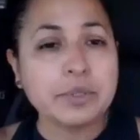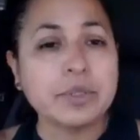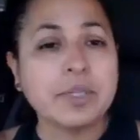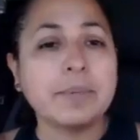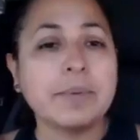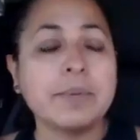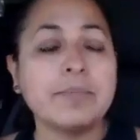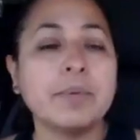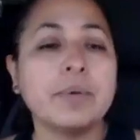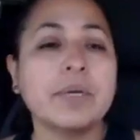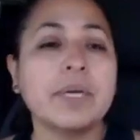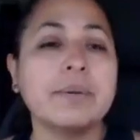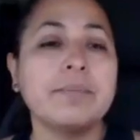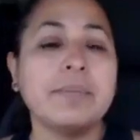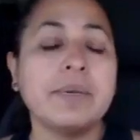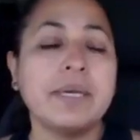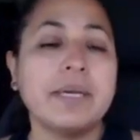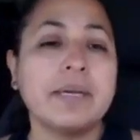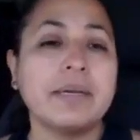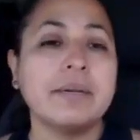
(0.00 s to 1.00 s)
so that people can
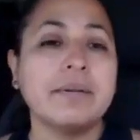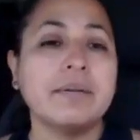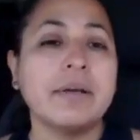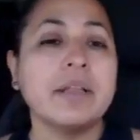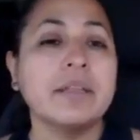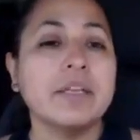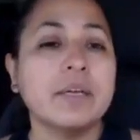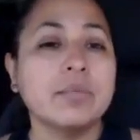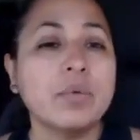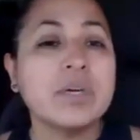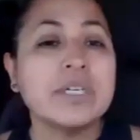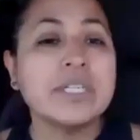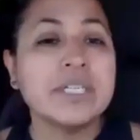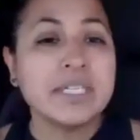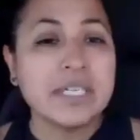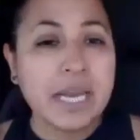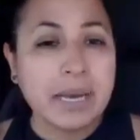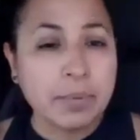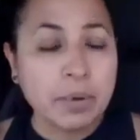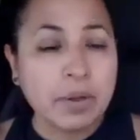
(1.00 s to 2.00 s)
be a little more
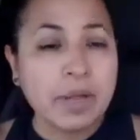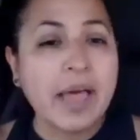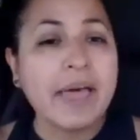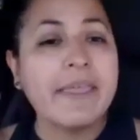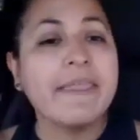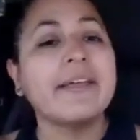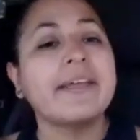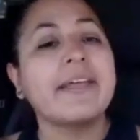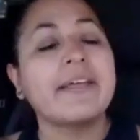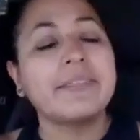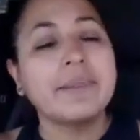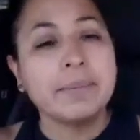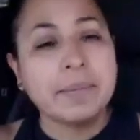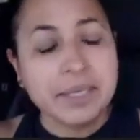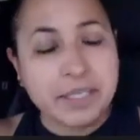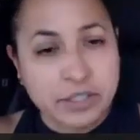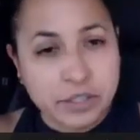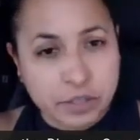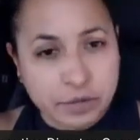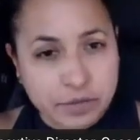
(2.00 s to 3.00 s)
stable and then get them
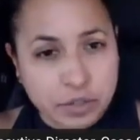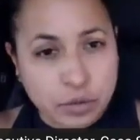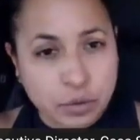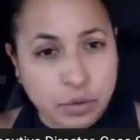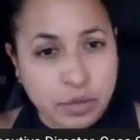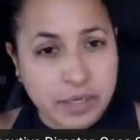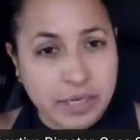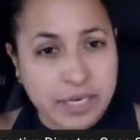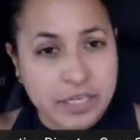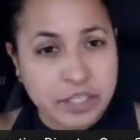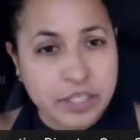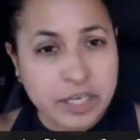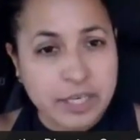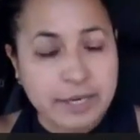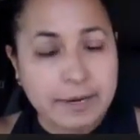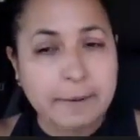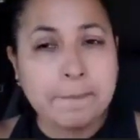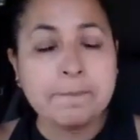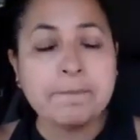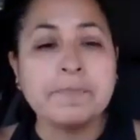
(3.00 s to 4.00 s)
into service coordination.
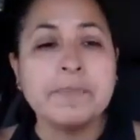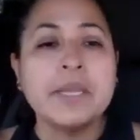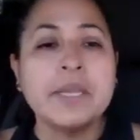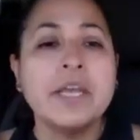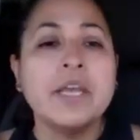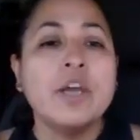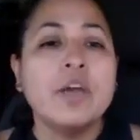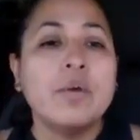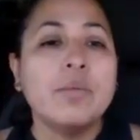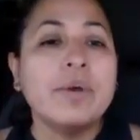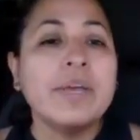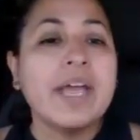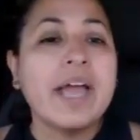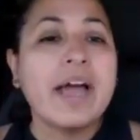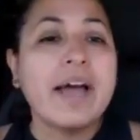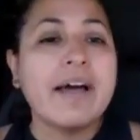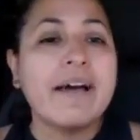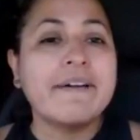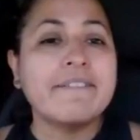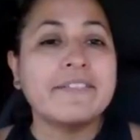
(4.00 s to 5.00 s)
We
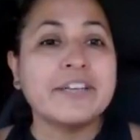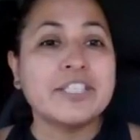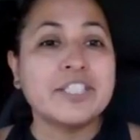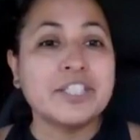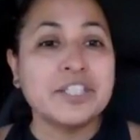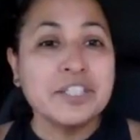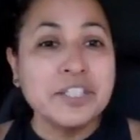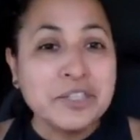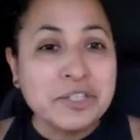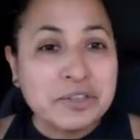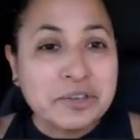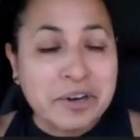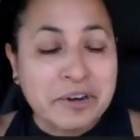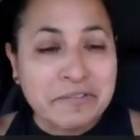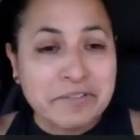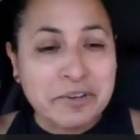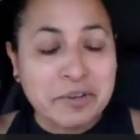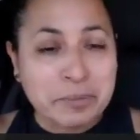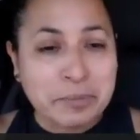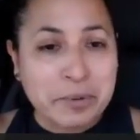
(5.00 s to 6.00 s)
have a slew
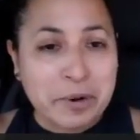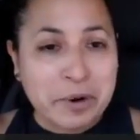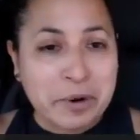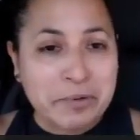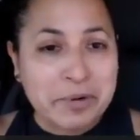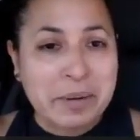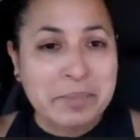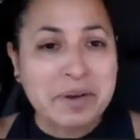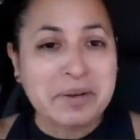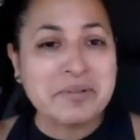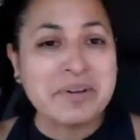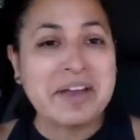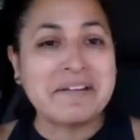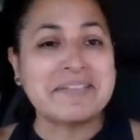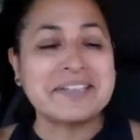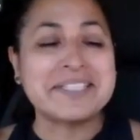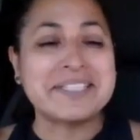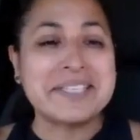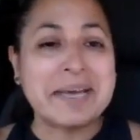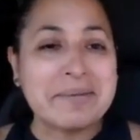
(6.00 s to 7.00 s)
of youth programming. We
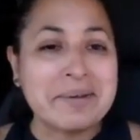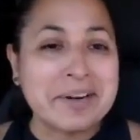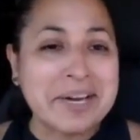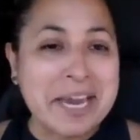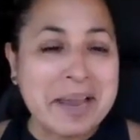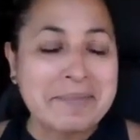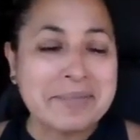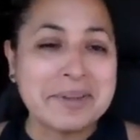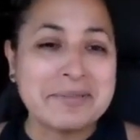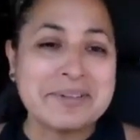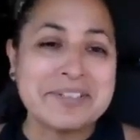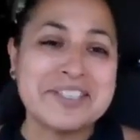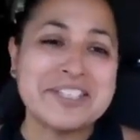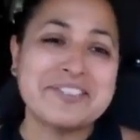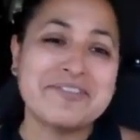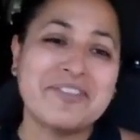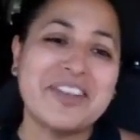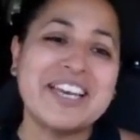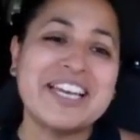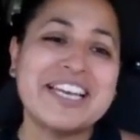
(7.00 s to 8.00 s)
have a summer camp that we
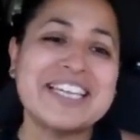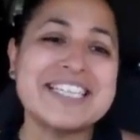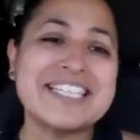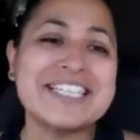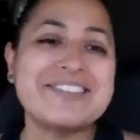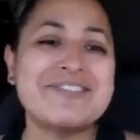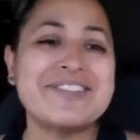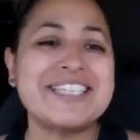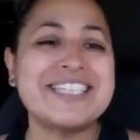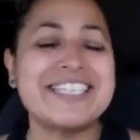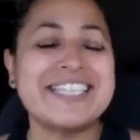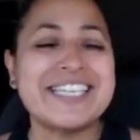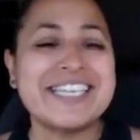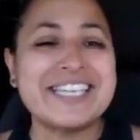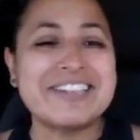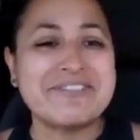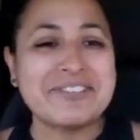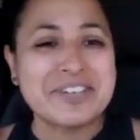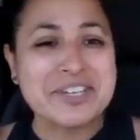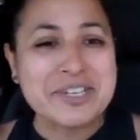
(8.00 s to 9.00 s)
just finished. We did
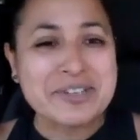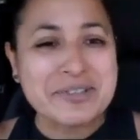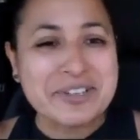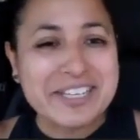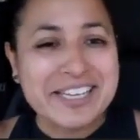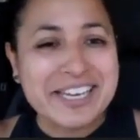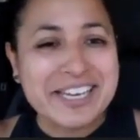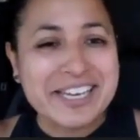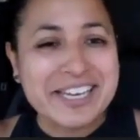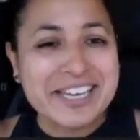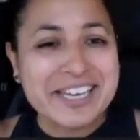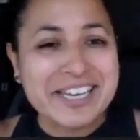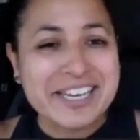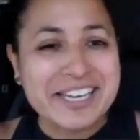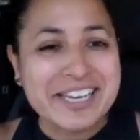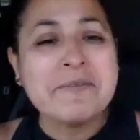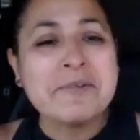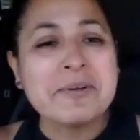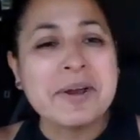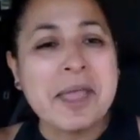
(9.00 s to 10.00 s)
it virtually.
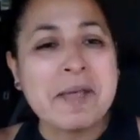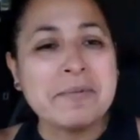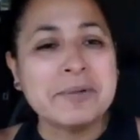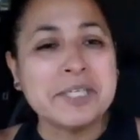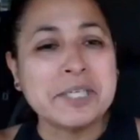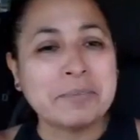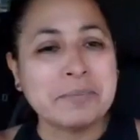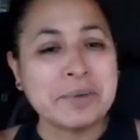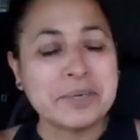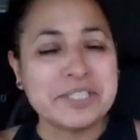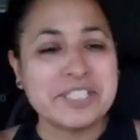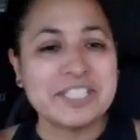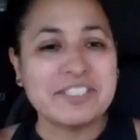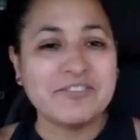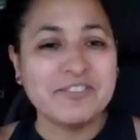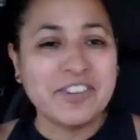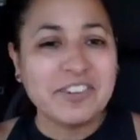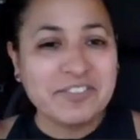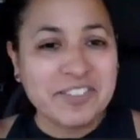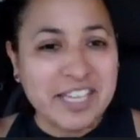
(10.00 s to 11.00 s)
We were able to
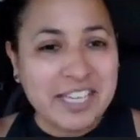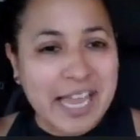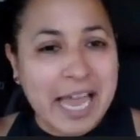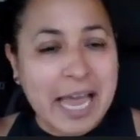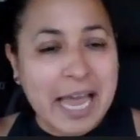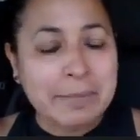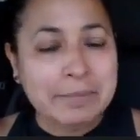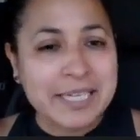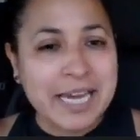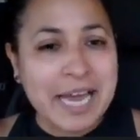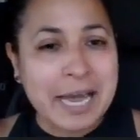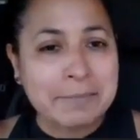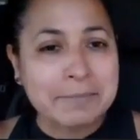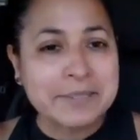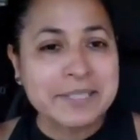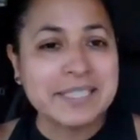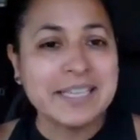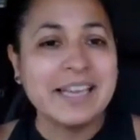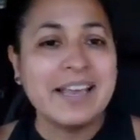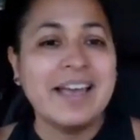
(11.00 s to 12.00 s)
purchase 50
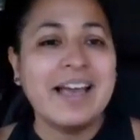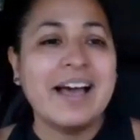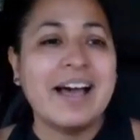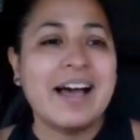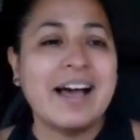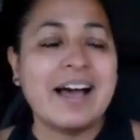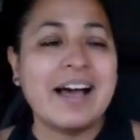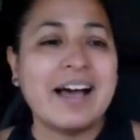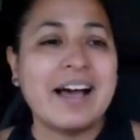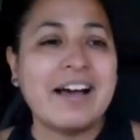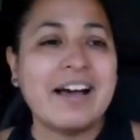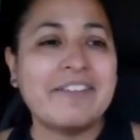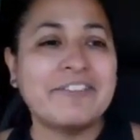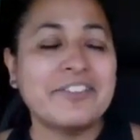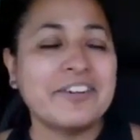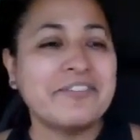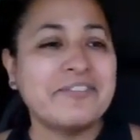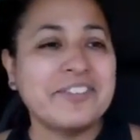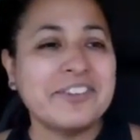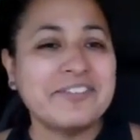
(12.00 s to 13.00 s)
laptops
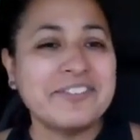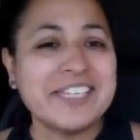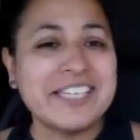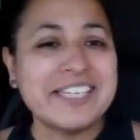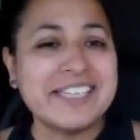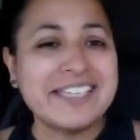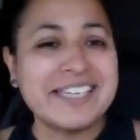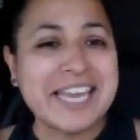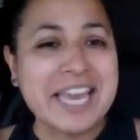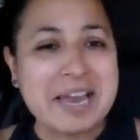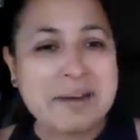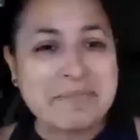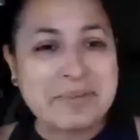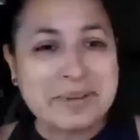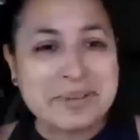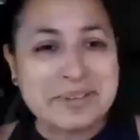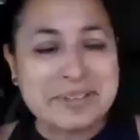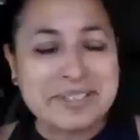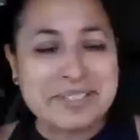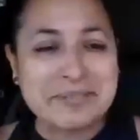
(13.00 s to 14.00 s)
for 50
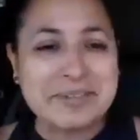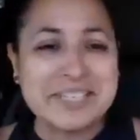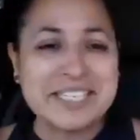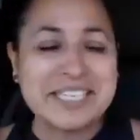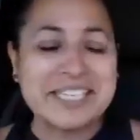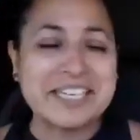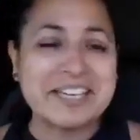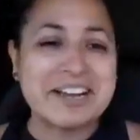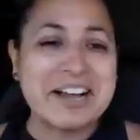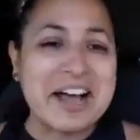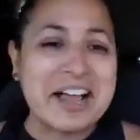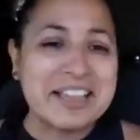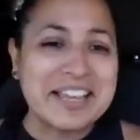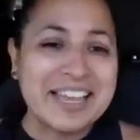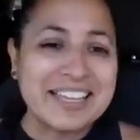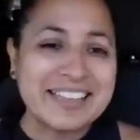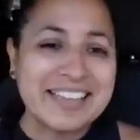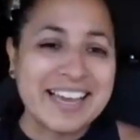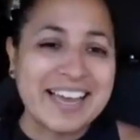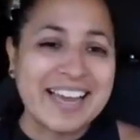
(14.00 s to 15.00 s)
campers, and we did it all
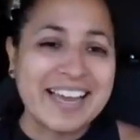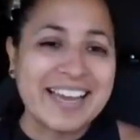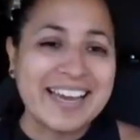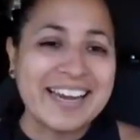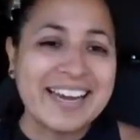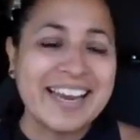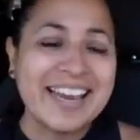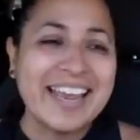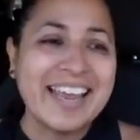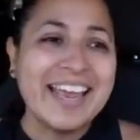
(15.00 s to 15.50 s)
online.